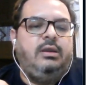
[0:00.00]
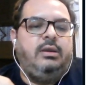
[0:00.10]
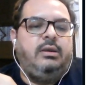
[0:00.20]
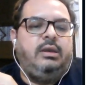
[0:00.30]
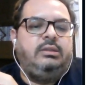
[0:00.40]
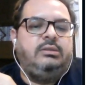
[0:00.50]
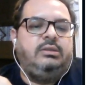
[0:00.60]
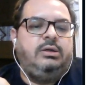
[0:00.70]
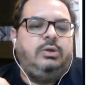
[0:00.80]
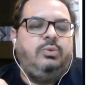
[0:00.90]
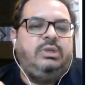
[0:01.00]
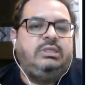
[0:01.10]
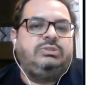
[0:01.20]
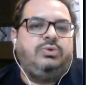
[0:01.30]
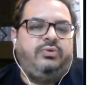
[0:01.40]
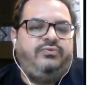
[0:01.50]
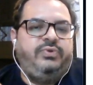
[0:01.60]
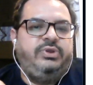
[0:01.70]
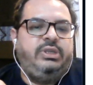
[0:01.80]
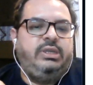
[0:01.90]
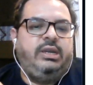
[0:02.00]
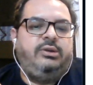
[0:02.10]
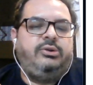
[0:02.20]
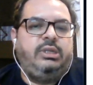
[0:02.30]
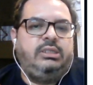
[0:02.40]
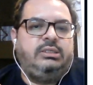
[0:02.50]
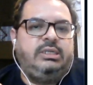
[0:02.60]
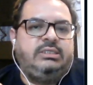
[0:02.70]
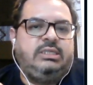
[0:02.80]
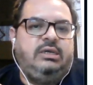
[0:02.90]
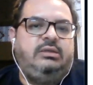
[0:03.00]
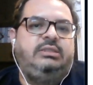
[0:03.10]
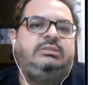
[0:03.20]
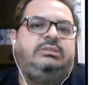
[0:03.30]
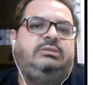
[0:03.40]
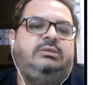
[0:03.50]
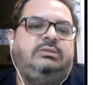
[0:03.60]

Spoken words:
And the third one is configuring and running the test harness.